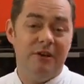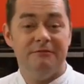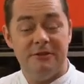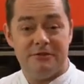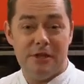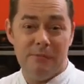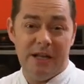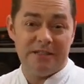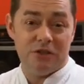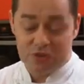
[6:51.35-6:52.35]
15
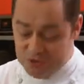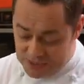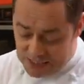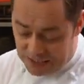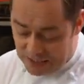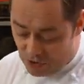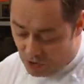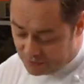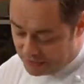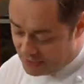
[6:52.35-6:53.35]
minutes. It shouldn't take any
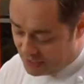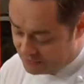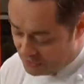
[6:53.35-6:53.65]
longer than that.